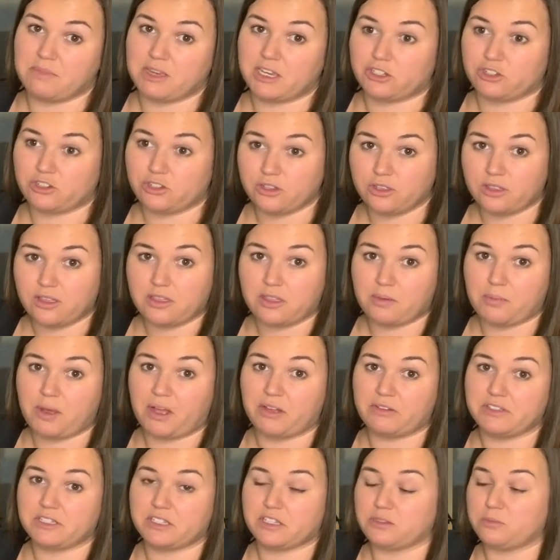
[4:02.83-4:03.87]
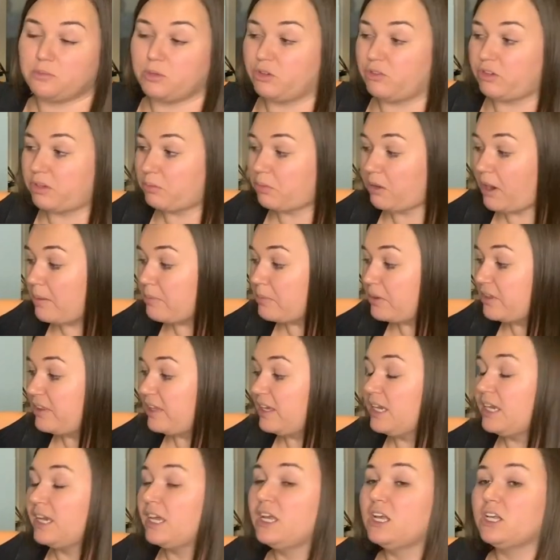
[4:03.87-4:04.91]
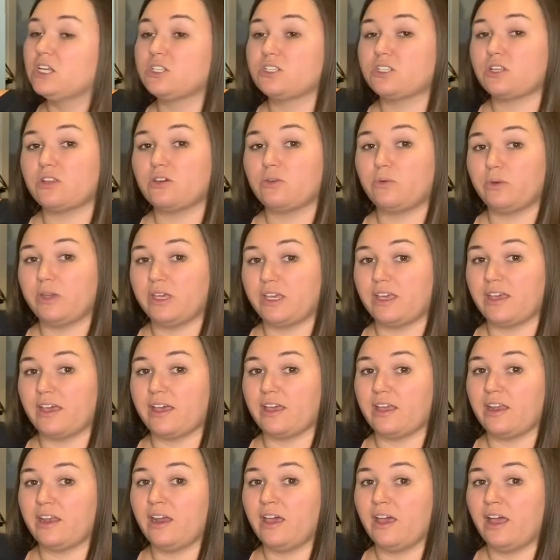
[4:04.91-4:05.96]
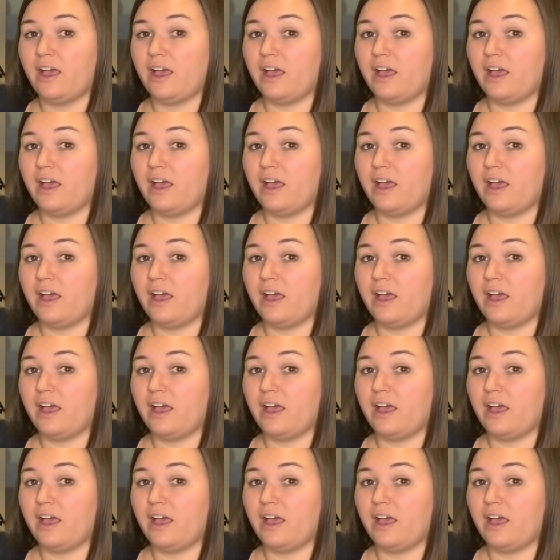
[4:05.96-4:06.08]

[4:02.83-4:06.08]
Make sure that the pelvis is moving properly so that we get